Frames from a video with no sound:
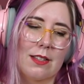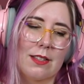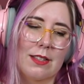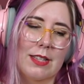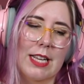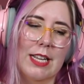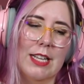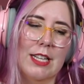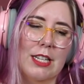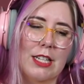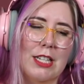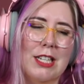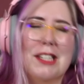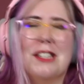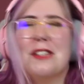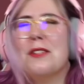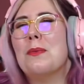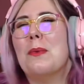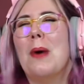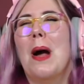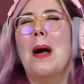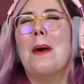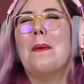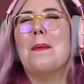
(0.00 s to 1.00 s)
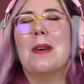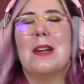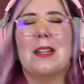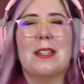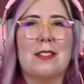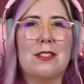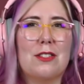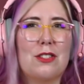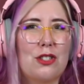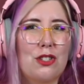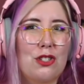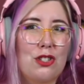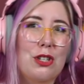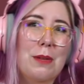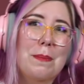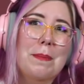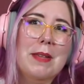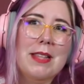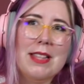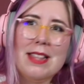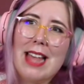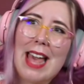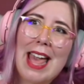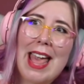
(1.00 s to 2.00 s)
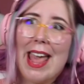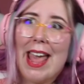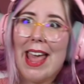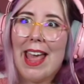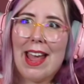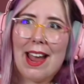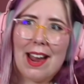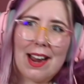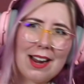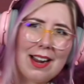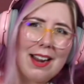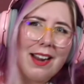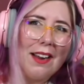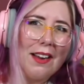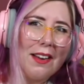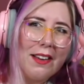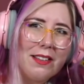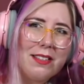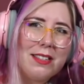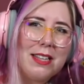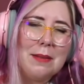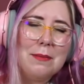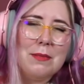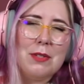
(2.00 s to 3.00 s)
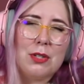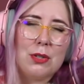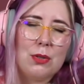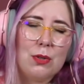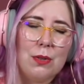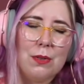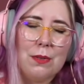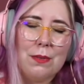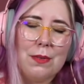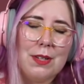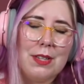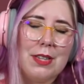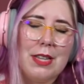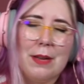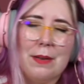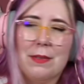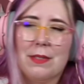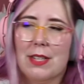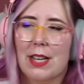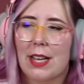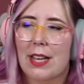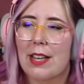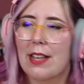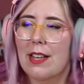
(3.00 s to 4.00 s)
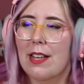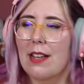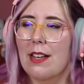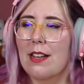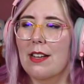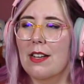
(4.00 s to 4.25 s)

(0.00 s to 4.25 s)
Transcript: They just want what should be theirs. I'm just quoting what they would say.